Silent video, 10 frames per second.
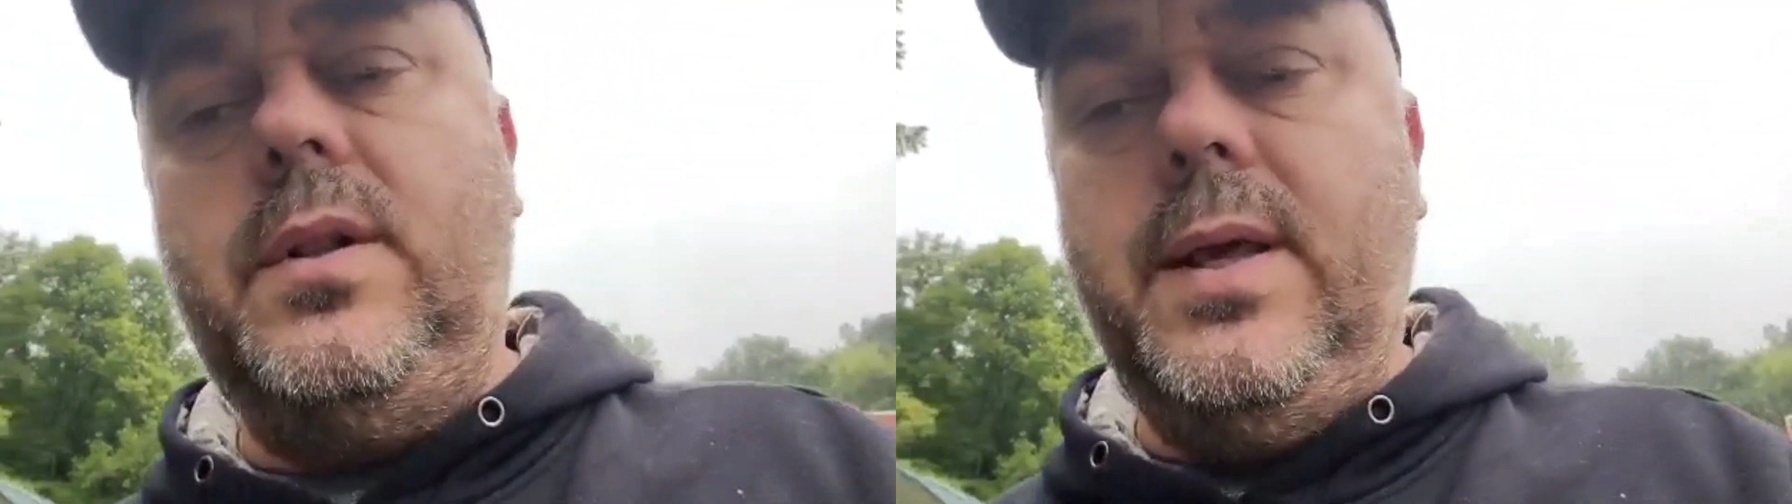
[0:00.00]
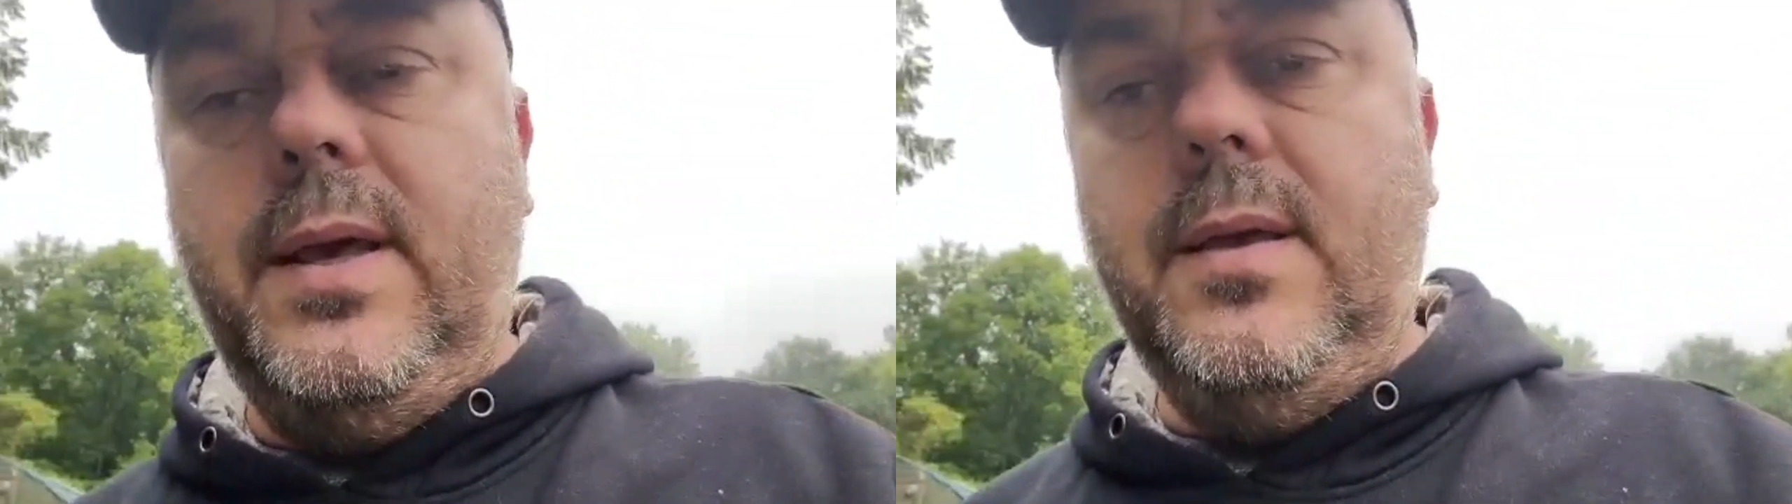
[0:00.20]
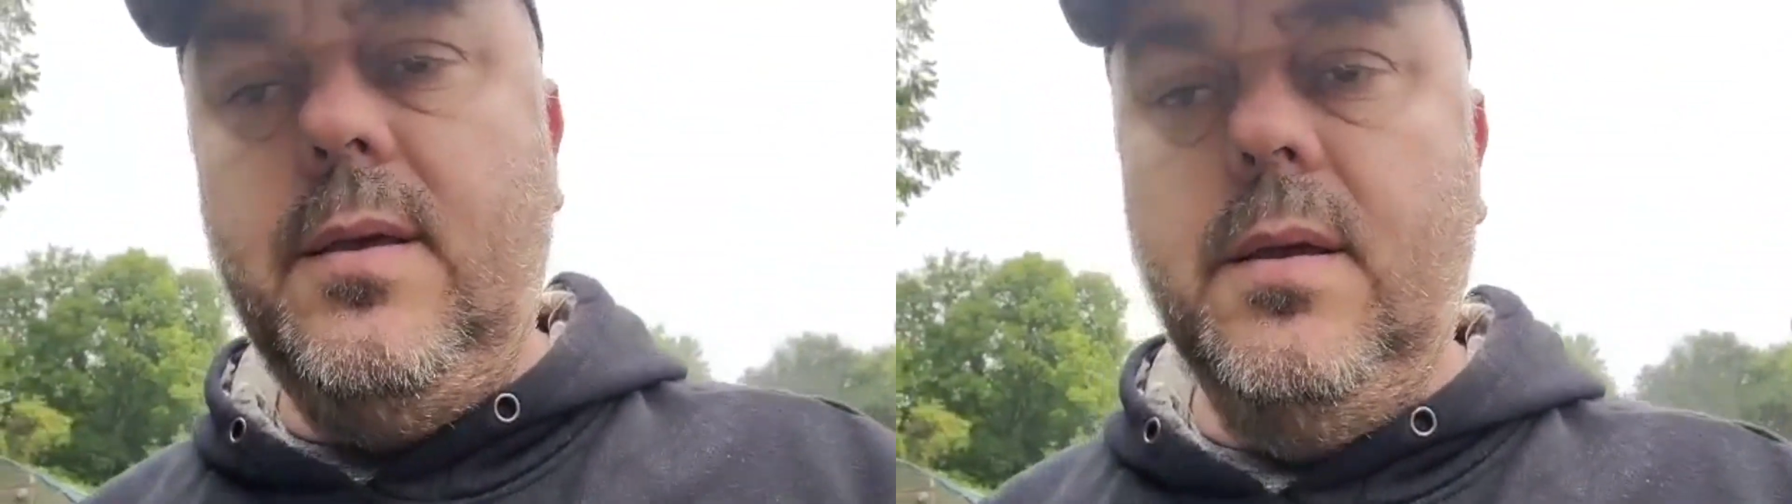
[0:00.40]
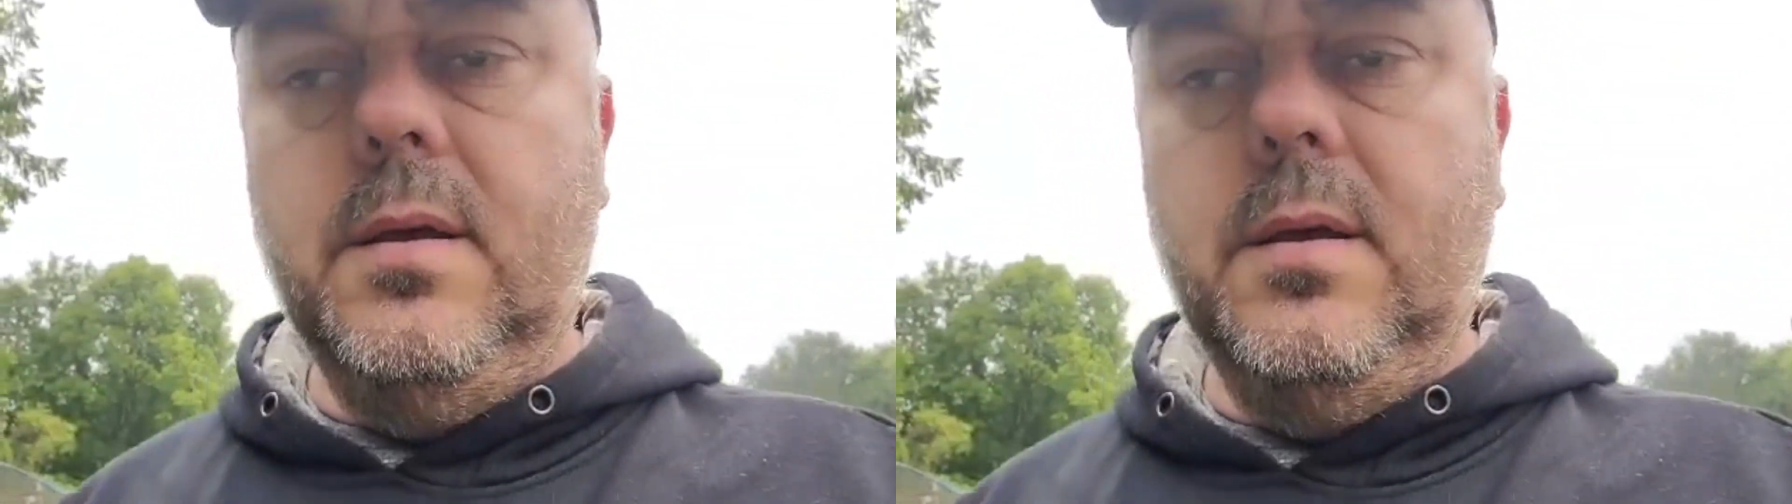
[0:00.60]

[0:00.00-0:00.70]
laying.